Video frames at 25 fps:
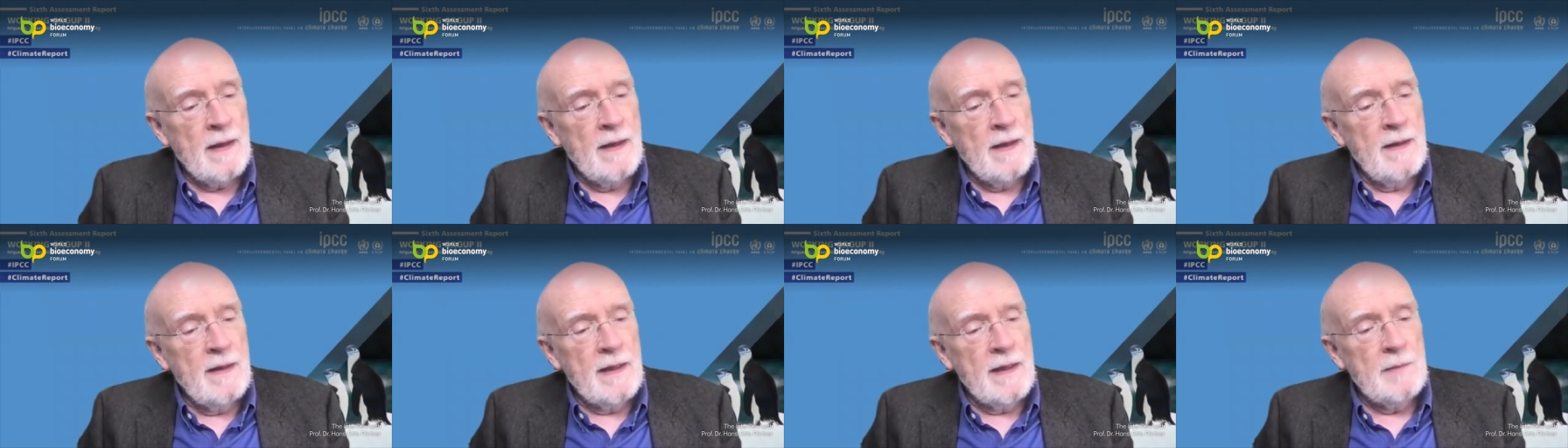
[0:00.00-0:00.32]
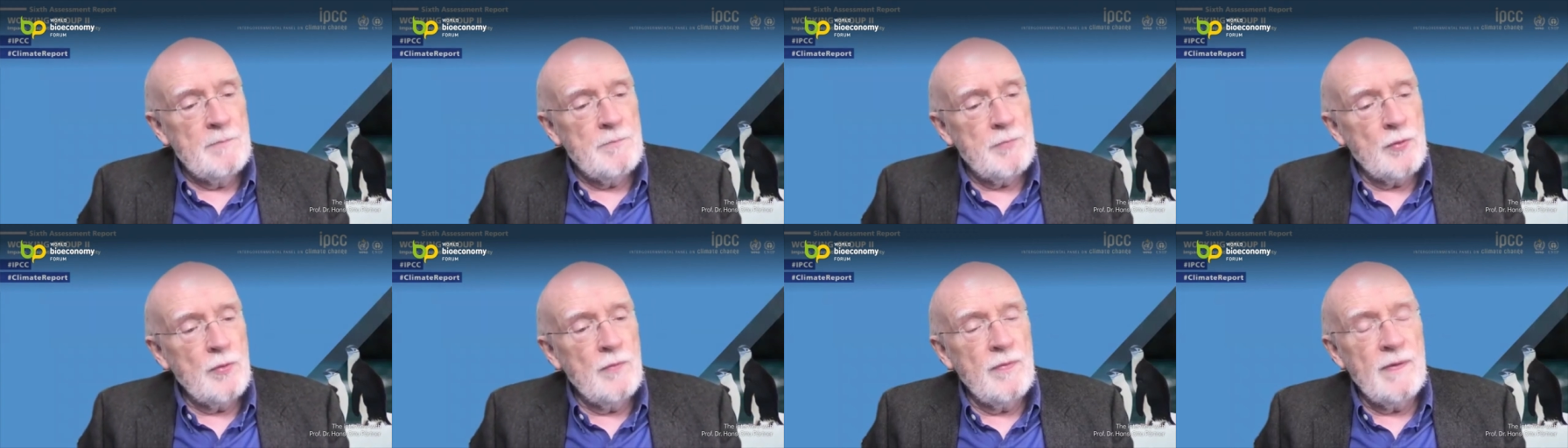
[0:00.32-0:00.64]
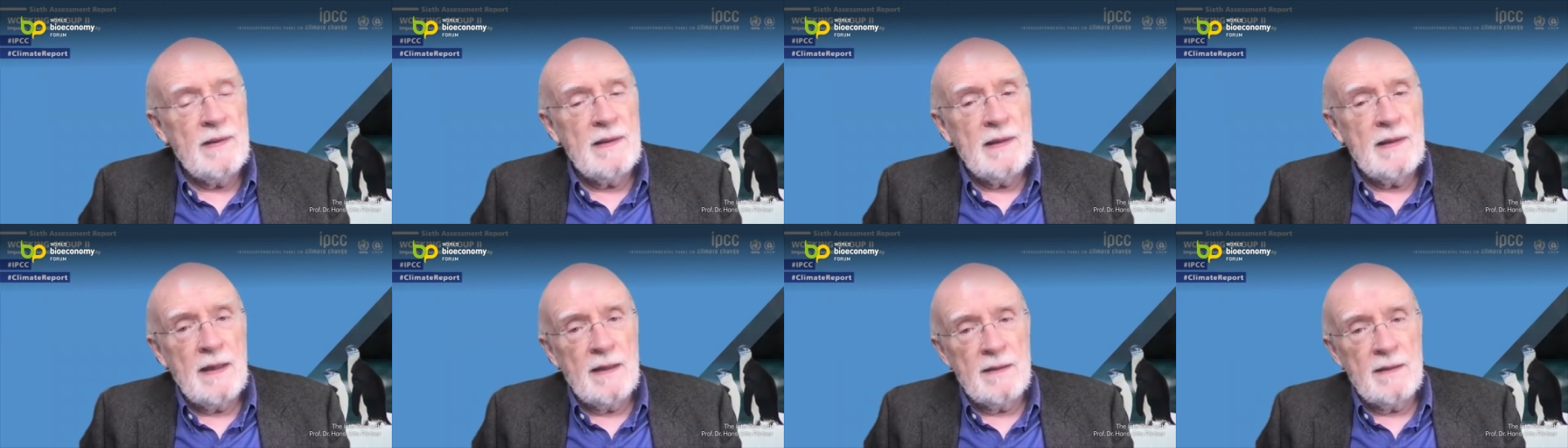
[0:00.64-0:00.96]
improving
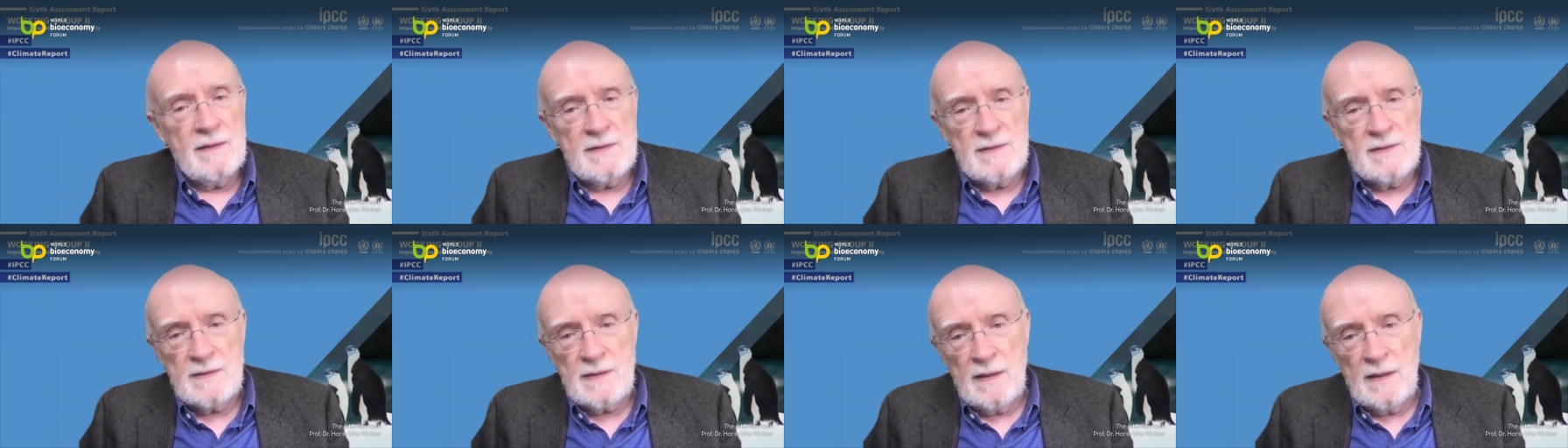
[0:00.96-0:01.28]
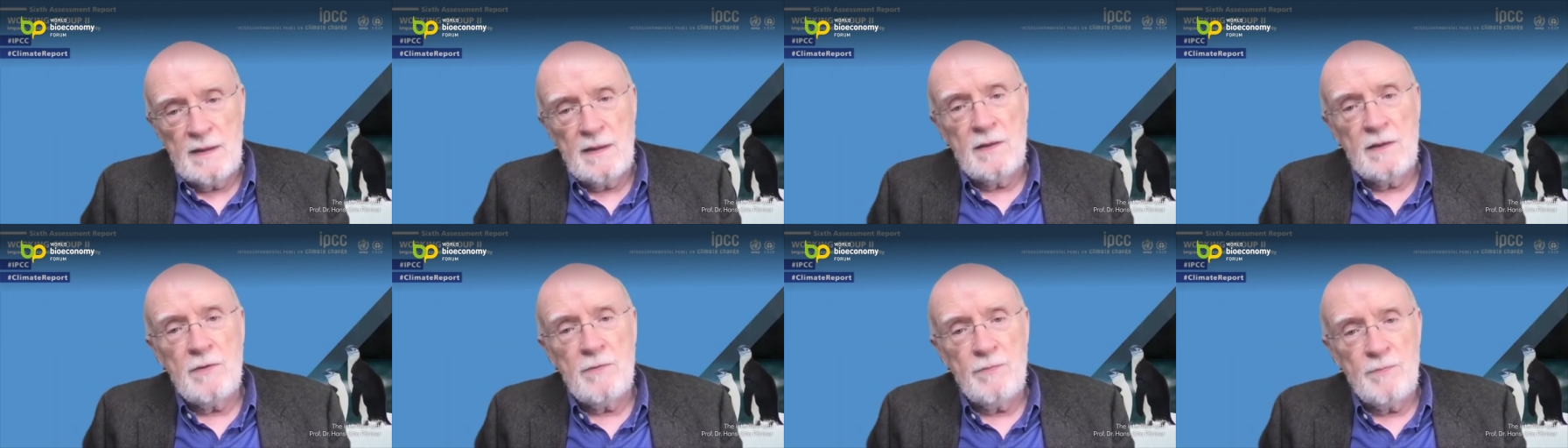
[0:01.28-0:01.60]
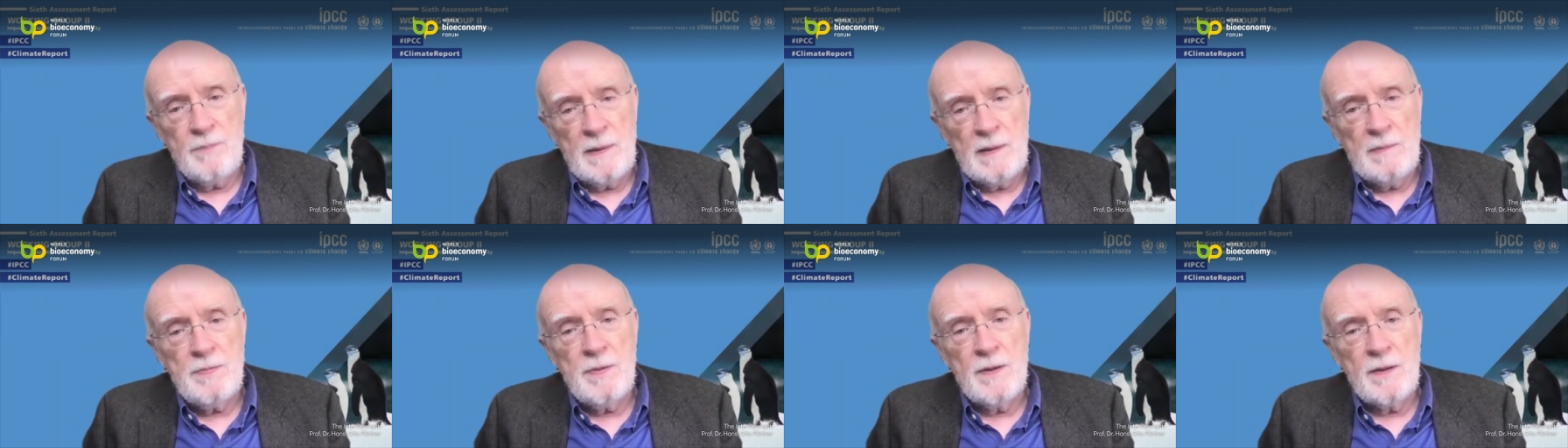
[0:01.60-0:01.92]
mm-hmm. the understanding of
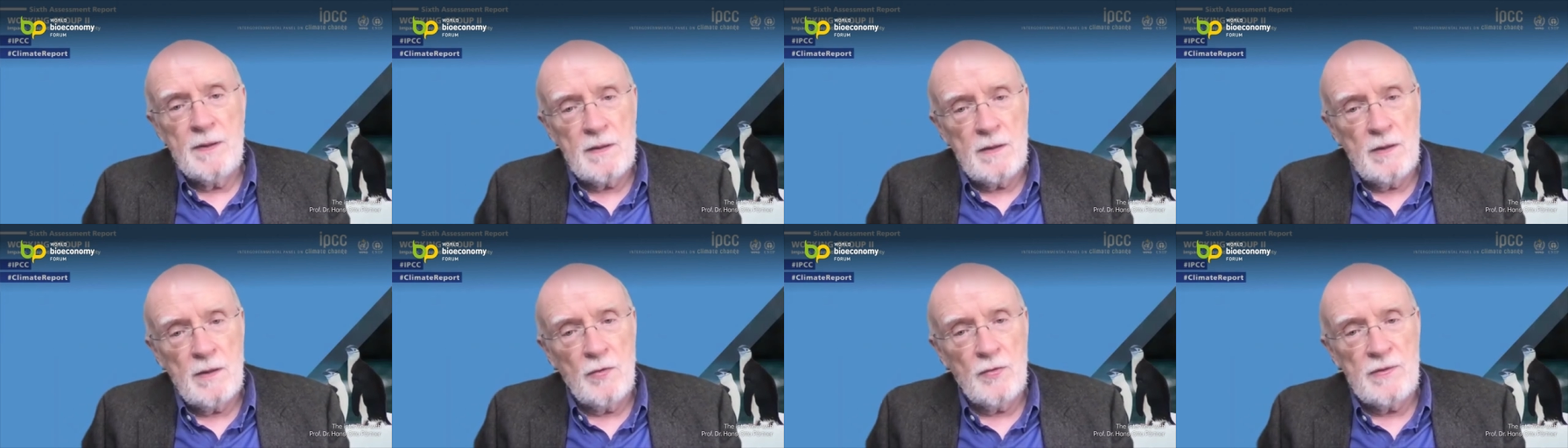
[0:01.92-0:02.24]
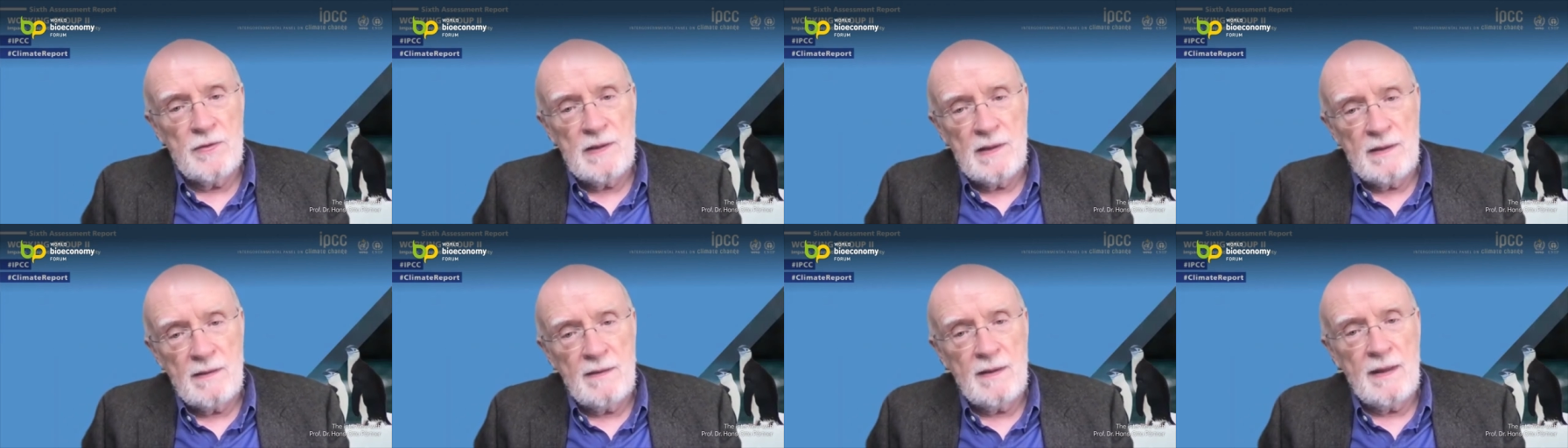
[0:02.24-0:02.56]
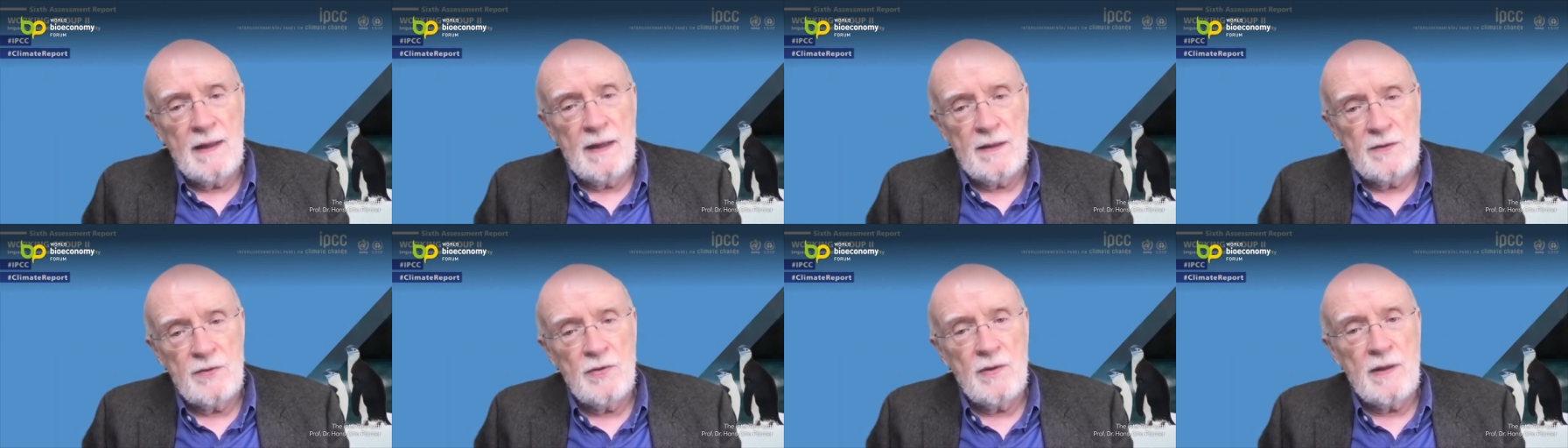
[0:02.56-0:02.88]
people, closing the
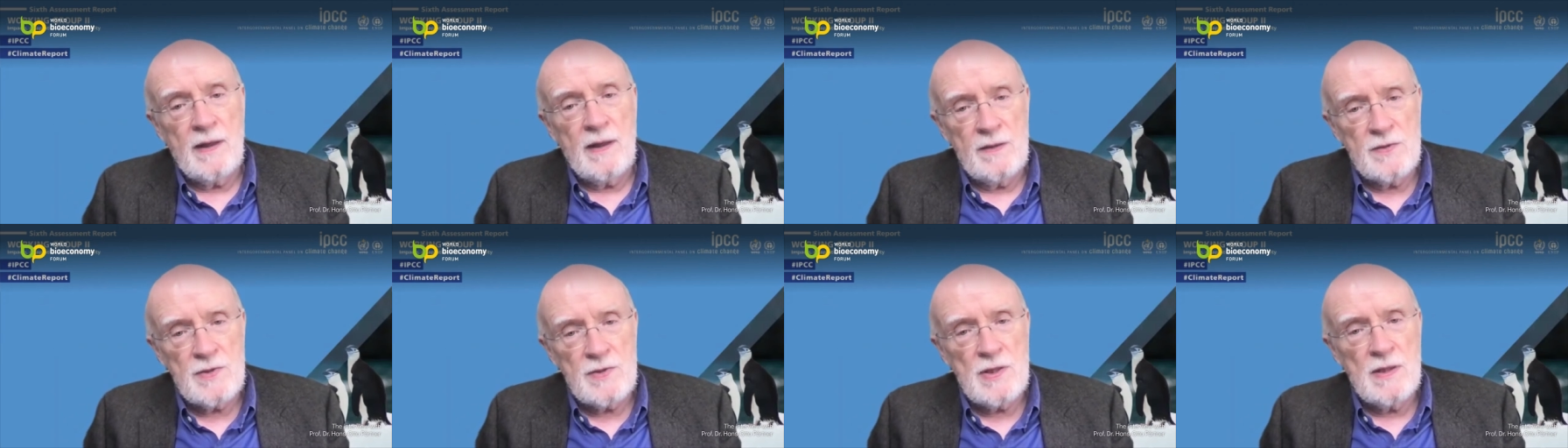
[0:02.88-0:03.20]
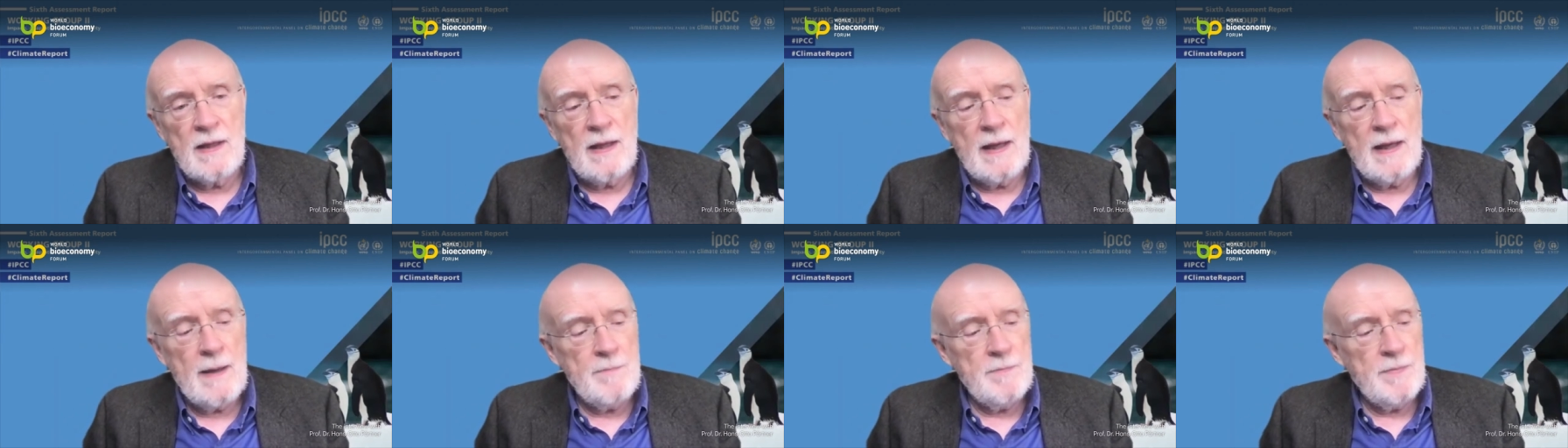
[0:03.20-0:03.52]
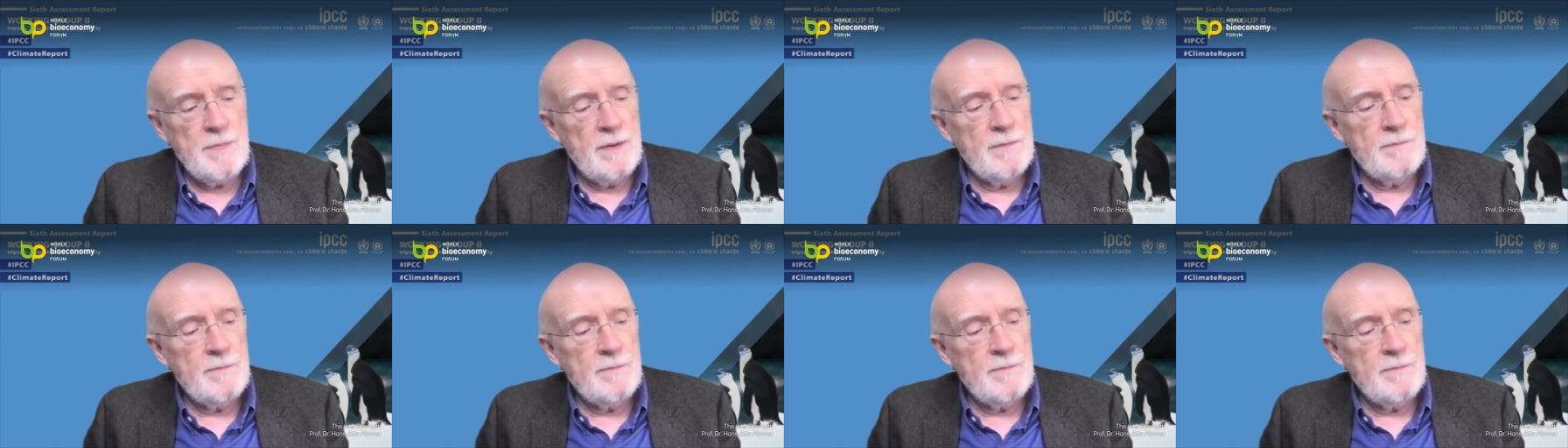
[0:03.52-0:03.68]
education gap,